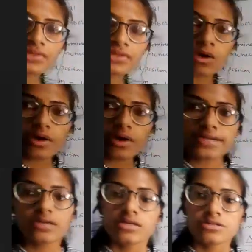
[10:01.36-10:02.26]
All right.
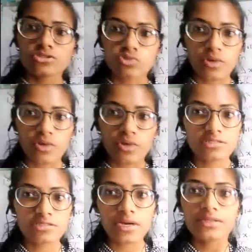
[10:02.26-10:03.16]
So
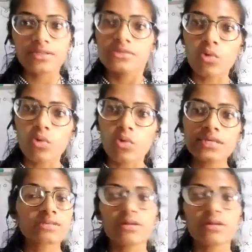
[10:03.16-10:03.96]
Hessenberg told us,